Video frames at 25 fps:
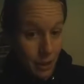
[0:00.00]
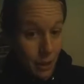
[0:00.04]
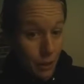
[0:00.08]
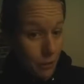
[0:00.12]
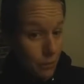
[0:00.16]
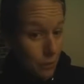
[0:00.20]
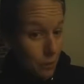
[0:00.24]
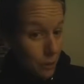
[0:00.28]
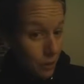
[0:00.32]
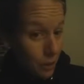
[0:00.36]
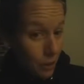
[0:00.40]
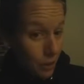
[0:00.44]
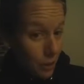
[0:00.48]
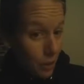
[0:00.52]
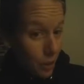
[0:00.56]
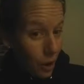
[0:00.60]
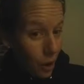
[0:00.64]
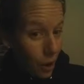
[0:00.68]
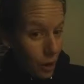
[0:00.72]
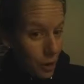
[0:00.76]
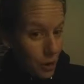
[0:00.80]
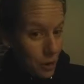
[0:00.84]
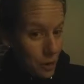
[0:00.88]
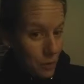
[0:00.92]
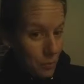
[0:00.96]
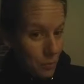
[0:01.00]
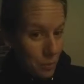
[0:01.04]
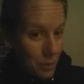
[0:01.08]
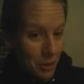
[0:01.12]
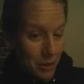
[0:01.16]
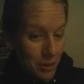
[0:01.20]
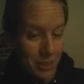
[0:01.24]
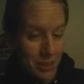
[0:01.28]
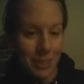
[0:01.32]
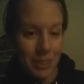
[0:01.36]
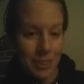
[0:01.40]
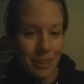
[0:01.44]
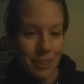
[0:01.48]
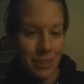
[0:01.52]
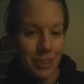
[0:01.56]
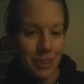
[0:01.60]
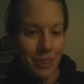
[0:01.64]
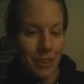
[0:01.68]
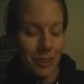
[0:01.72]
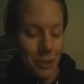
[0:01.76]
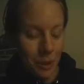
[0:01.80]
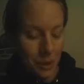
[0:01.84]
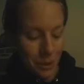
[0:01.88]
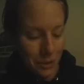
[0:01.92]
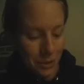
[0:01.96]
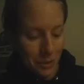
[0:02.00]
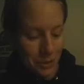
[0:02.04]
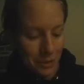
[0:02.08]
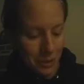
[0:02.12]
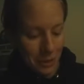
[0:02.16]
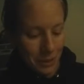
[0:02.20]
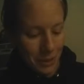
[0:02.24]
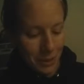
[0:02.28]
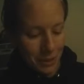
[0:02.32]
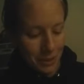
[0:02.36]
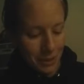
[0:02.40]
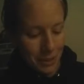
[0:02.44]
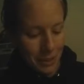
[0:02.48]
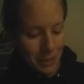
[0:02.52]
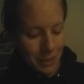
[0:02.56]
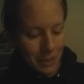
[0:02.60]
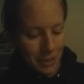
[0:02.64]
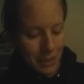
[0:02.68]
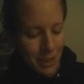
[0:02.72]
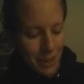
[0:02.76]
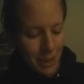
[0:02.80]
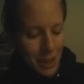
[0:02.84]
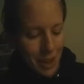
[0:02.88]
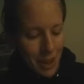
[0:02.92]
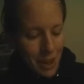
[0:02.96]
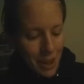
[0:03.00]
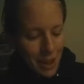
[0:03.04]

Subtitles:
If you're an art person, you also would know this.